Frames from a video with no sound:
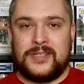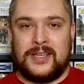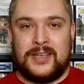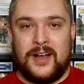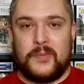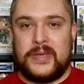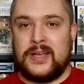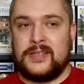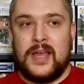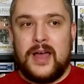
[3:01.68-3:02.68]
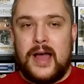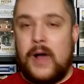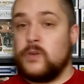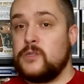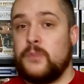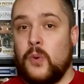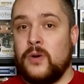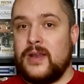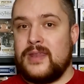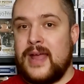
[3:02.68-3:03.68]
young, because I was
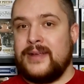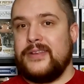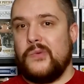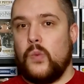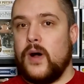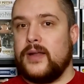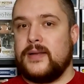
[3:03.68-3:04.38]
born in 91,